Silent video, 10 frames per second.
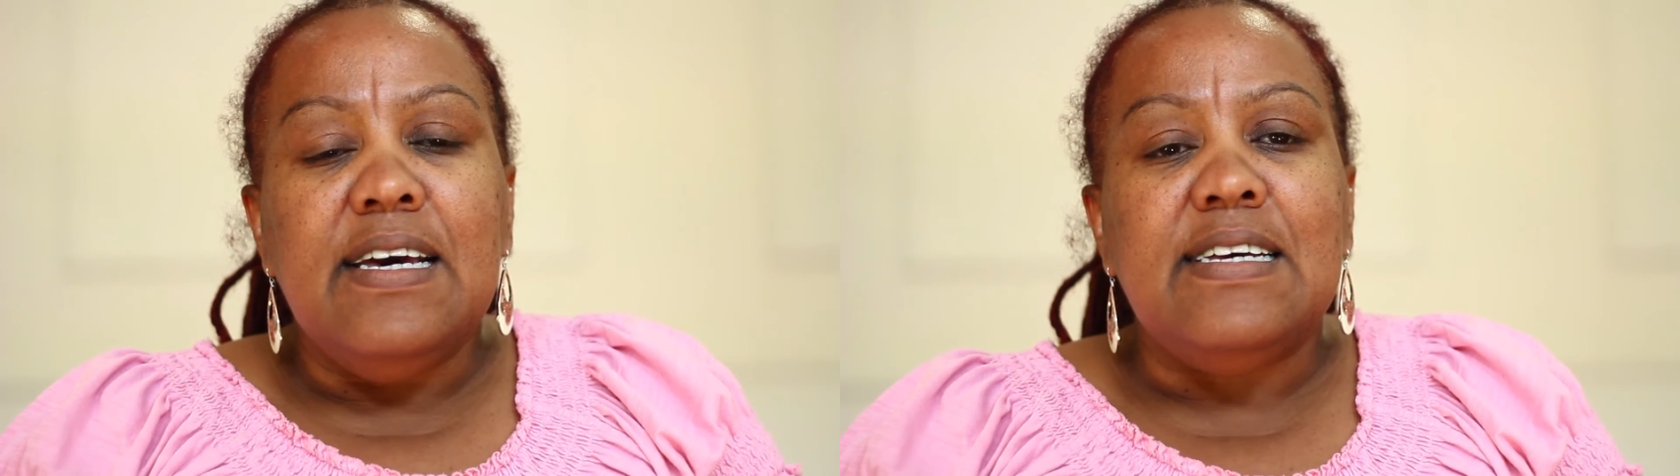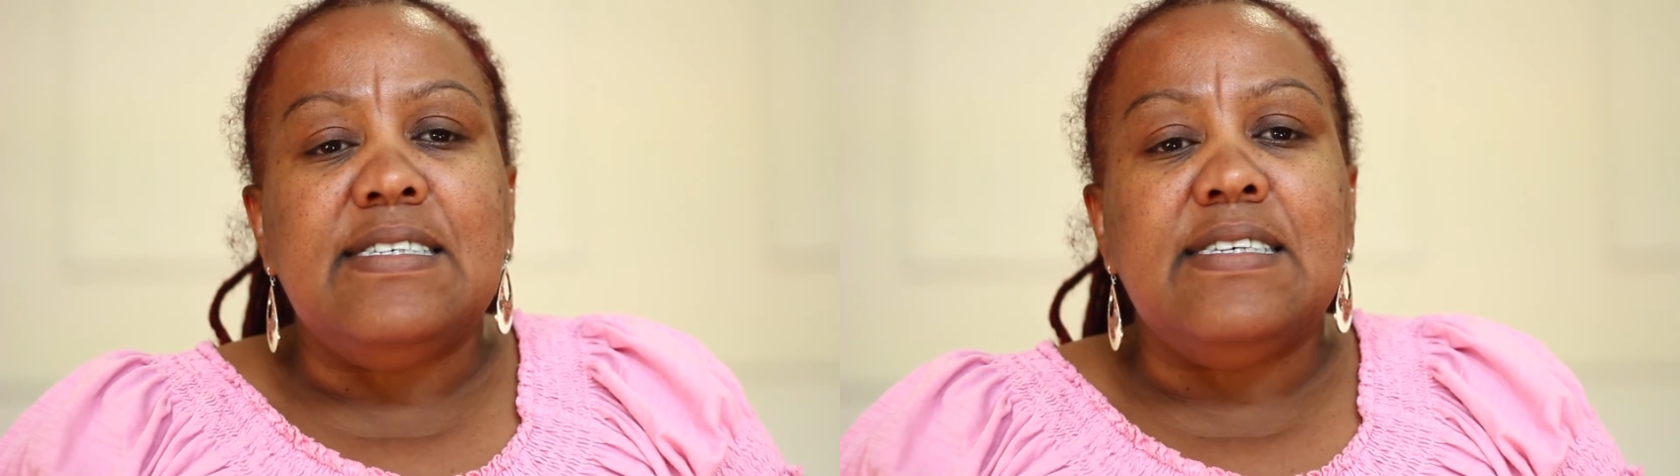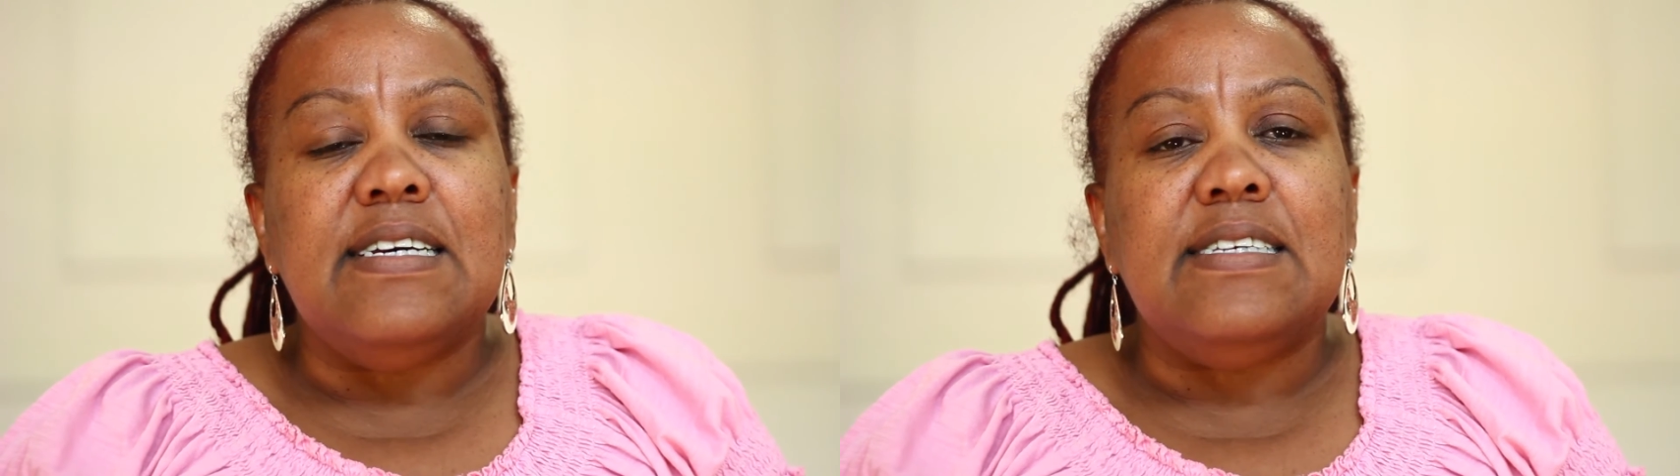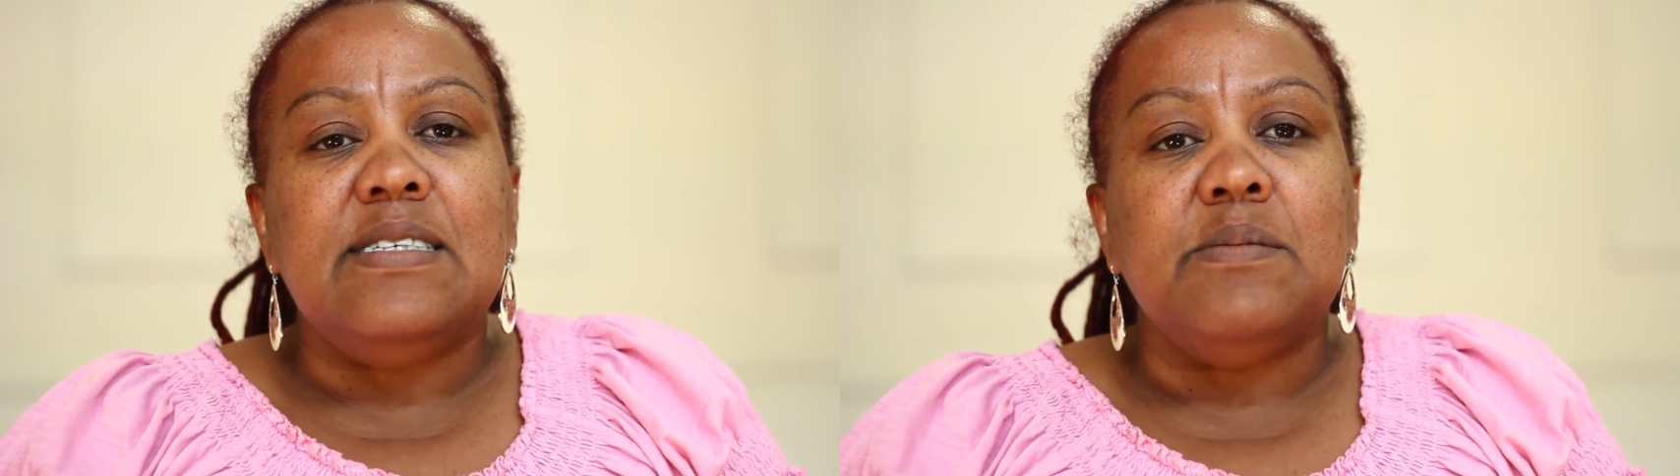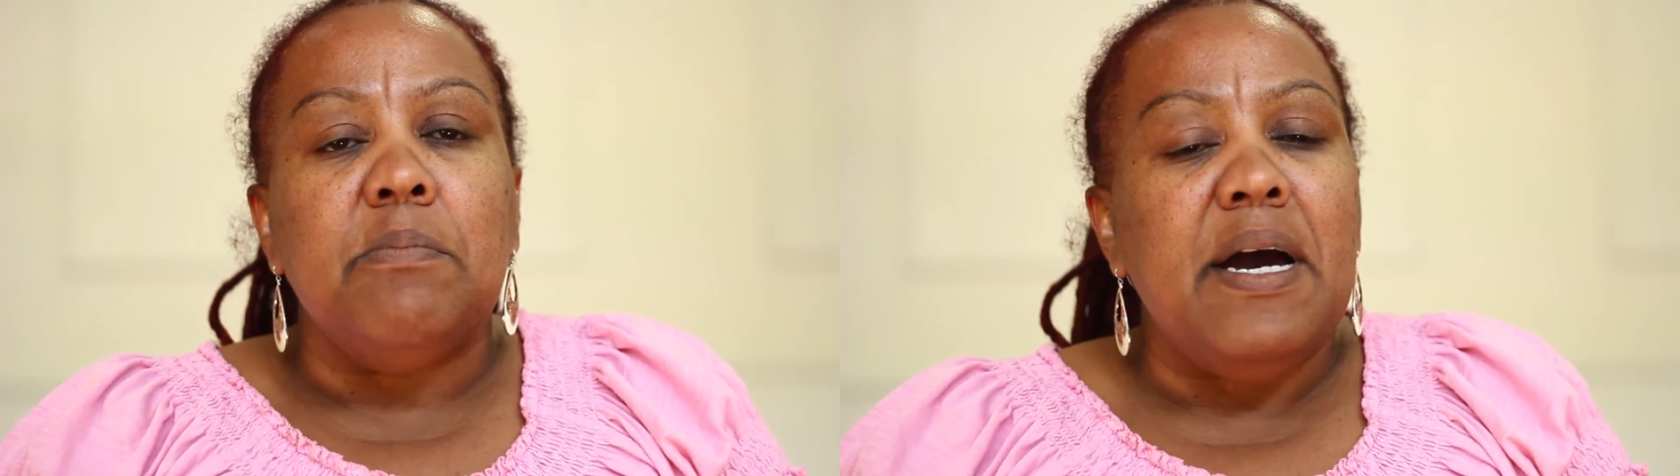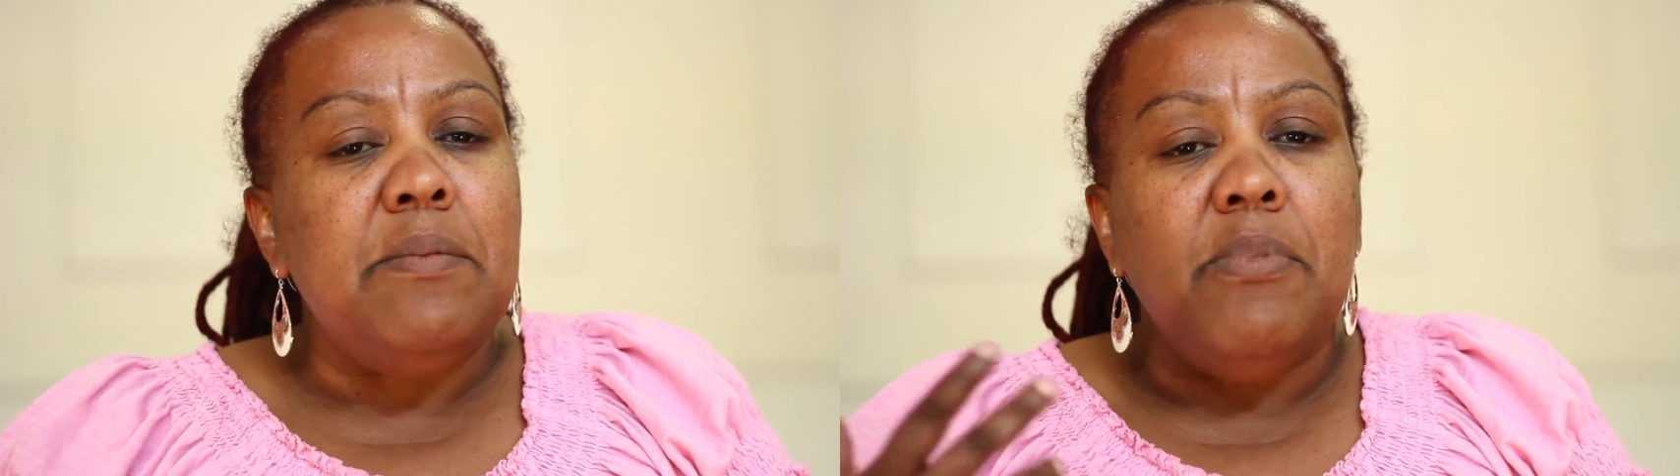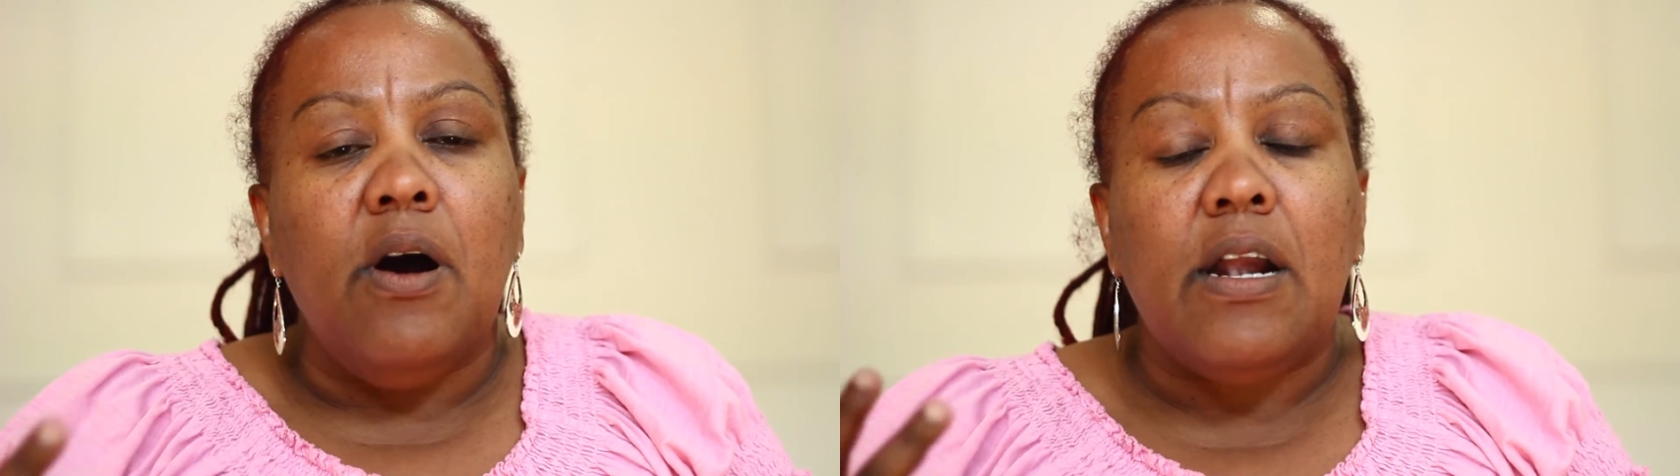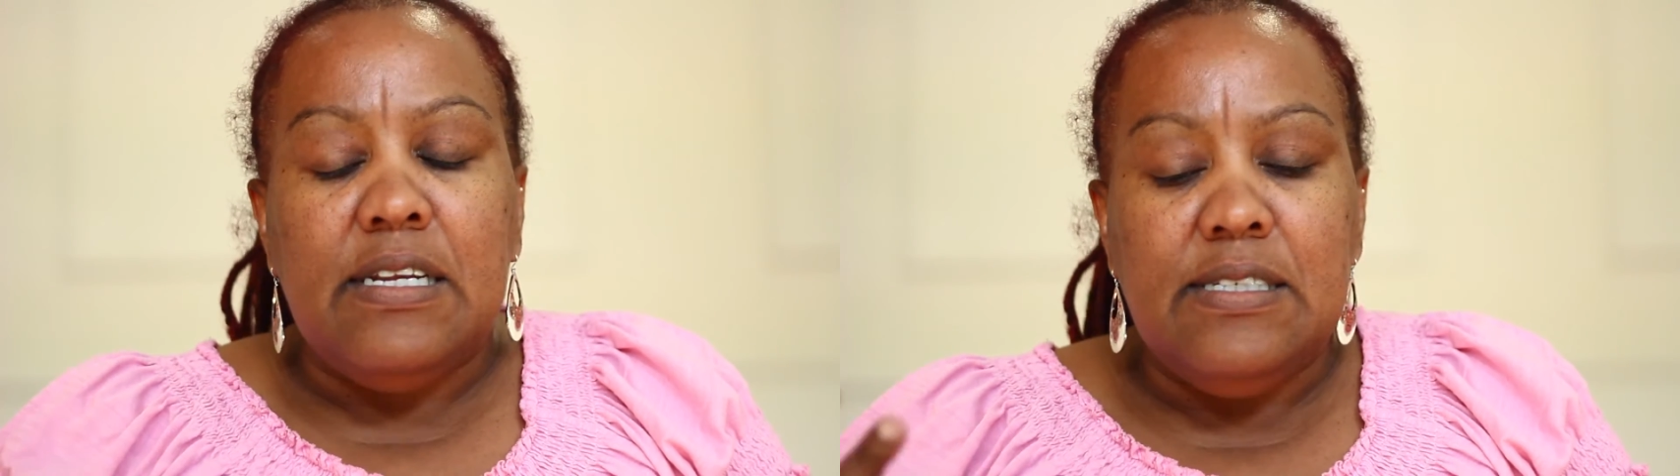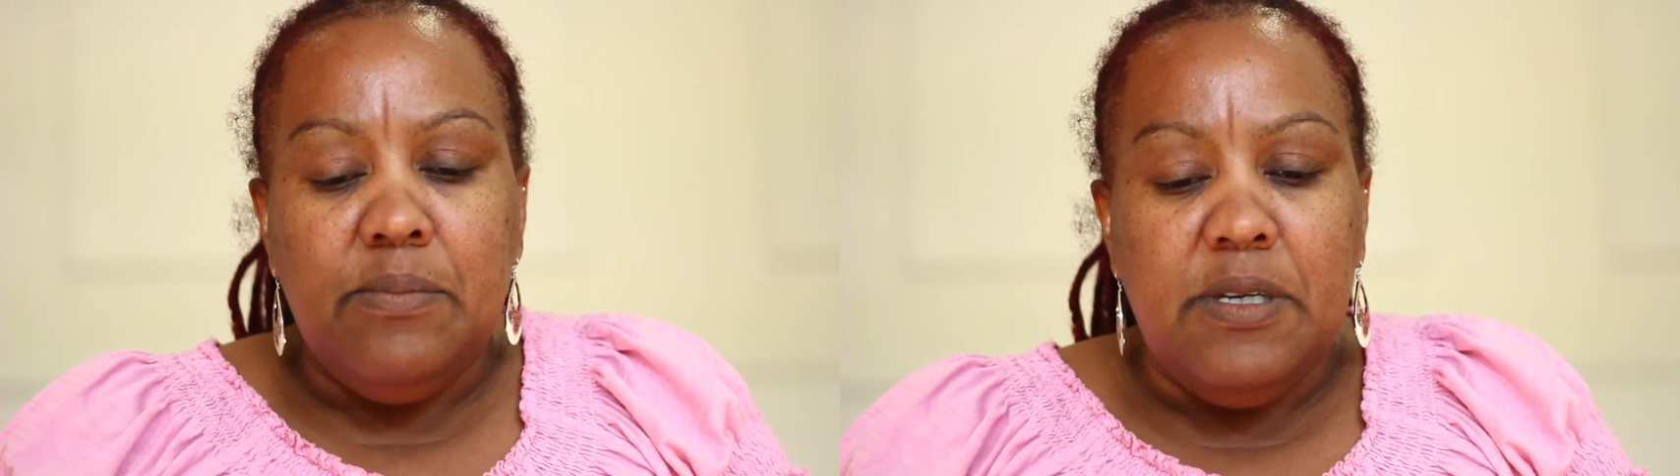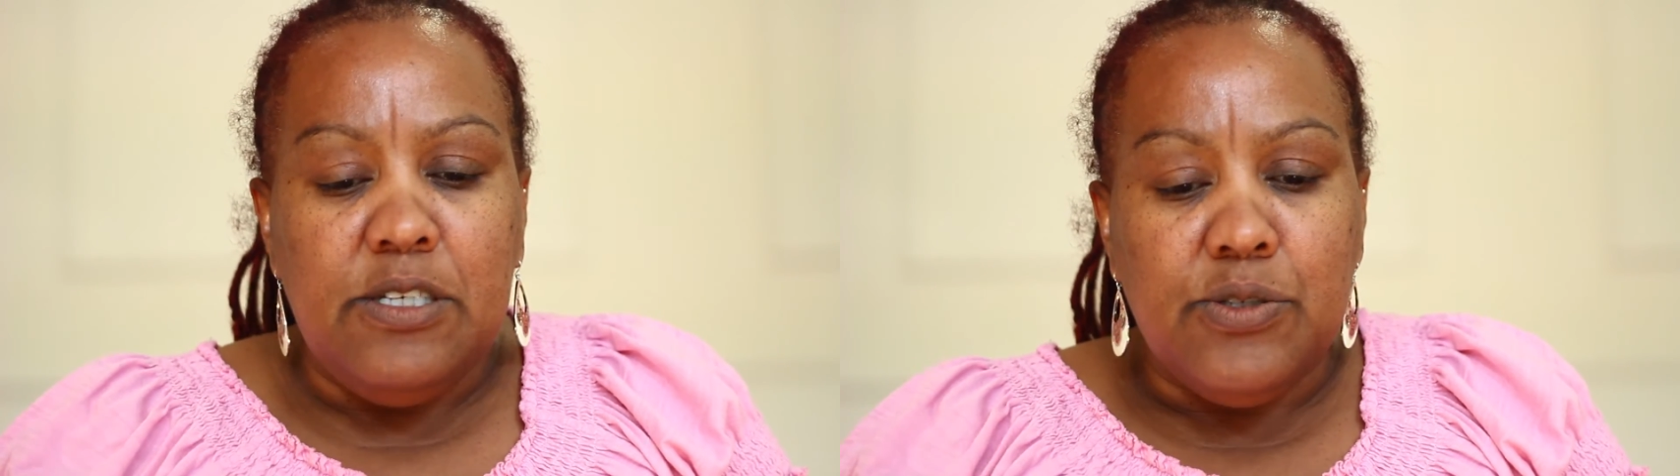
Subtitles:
It's mind-boggling to me